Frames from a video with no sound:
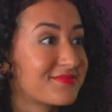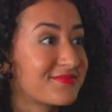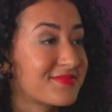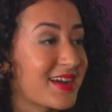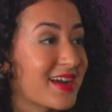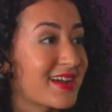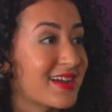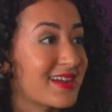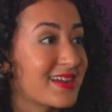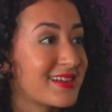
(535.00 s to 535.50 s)

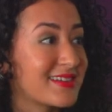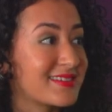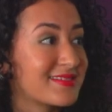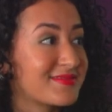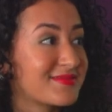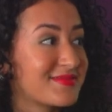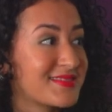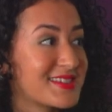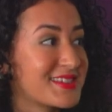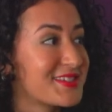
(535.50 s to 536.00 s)
I
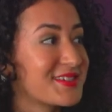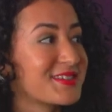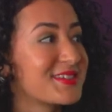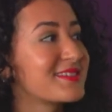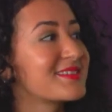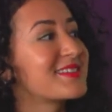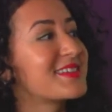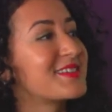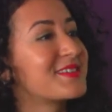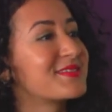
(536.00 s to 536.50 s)

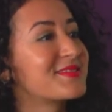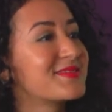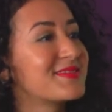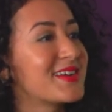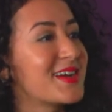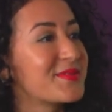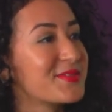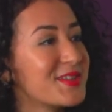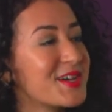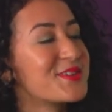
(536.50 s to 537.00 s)
still you know
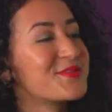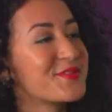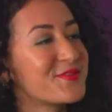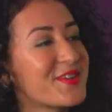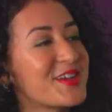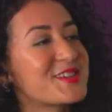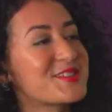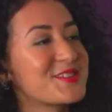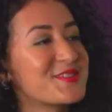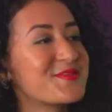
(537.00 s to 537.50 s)
have a lot of
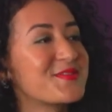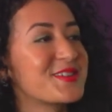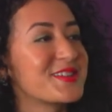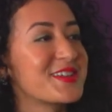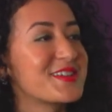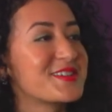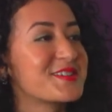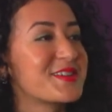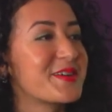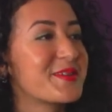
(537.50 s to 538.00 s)
affection for
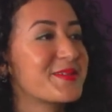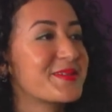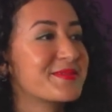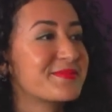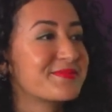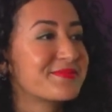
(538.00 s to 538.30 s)
that show.